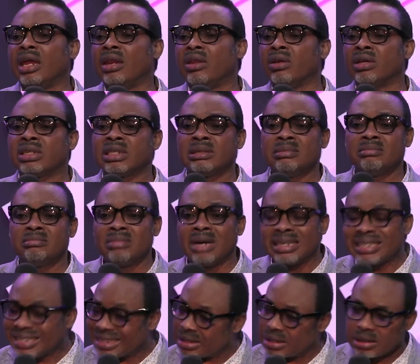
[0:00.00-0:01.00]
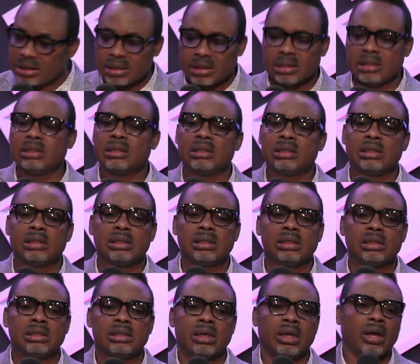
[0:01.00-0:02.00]
doesn't matter
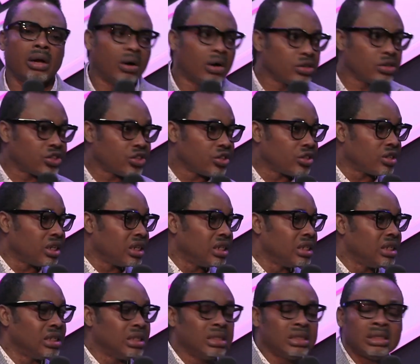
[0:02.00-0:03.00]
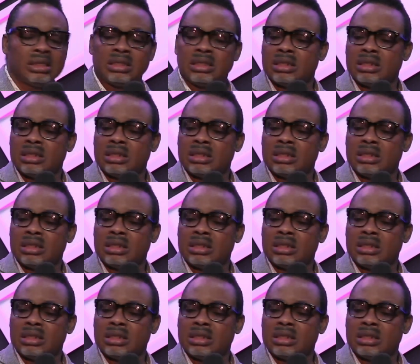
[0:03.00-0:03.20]
the ushering,